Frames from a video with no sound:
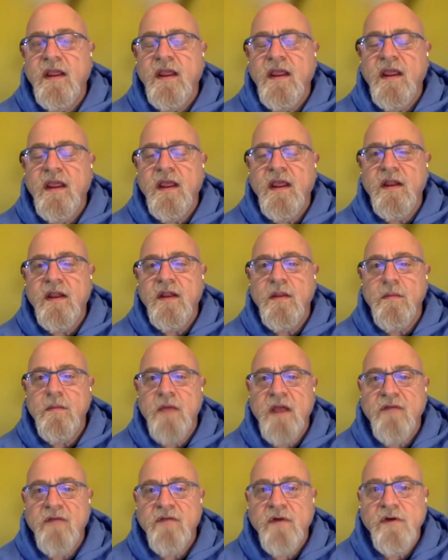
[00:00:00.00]
in the
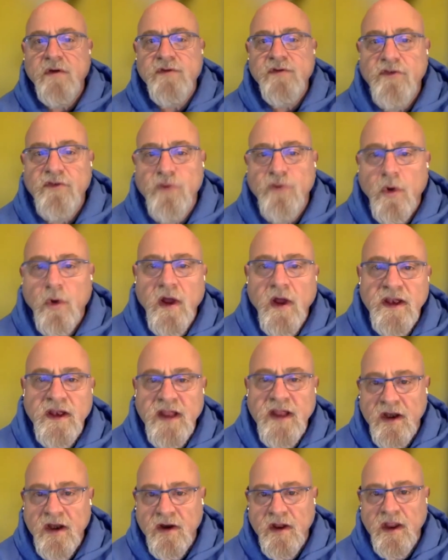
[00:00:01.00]
metaverse is your
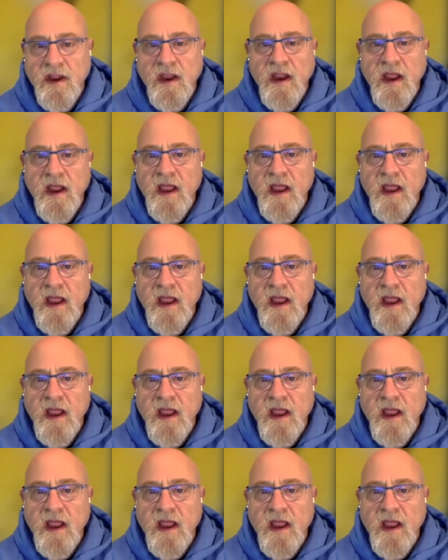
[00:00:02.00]
identity